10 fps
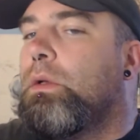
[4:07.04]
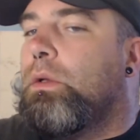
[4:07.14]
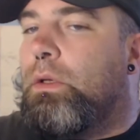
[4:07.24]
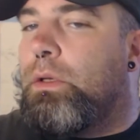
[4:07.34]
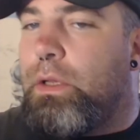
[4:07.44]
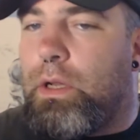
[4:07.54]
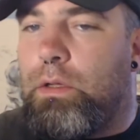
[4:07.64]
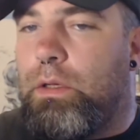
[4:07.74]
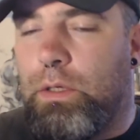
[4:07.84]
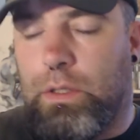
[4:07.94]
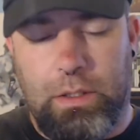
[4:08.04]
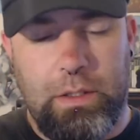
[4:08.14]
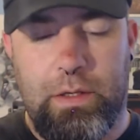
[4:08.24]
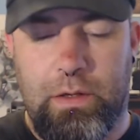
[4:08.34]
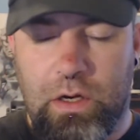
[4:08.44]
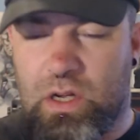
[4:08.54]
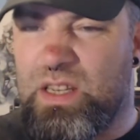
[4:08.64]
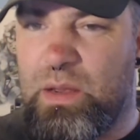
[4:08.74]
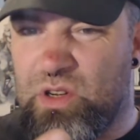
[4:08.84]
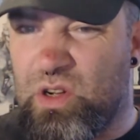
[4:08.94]
you know, I can't see
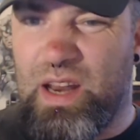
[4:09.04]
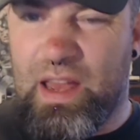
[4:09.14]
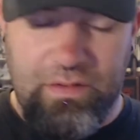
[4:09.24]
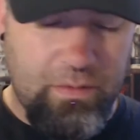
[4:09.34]
how much I got left.